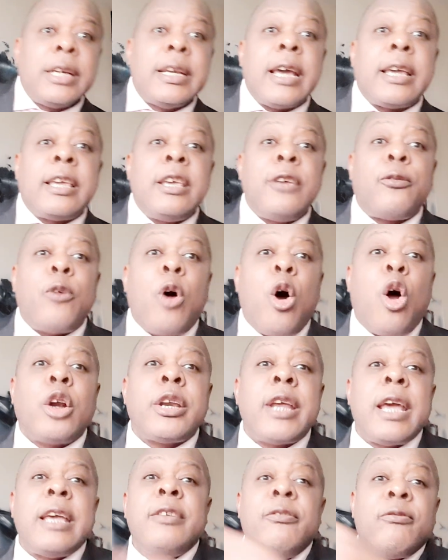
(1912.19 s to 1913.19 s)
They give
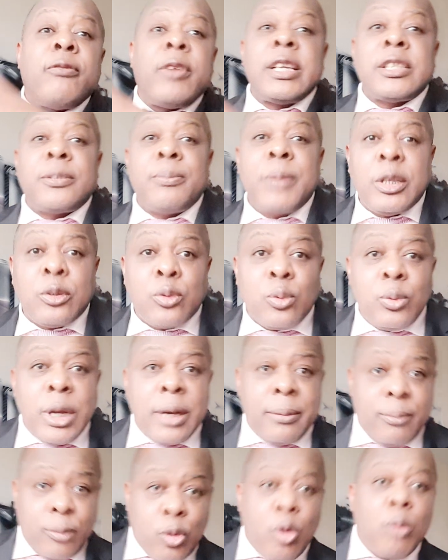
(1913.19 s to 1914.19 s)
all the investment to
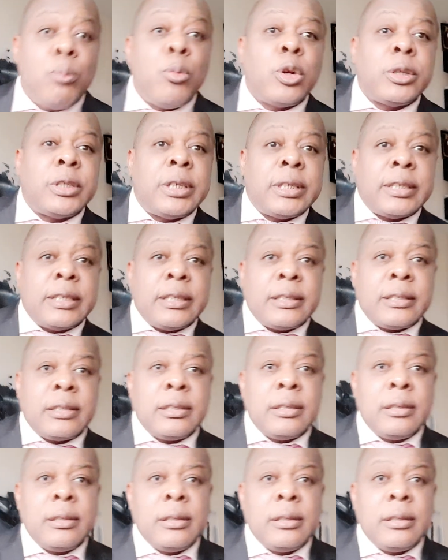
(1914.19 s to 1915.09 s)
them, commodities.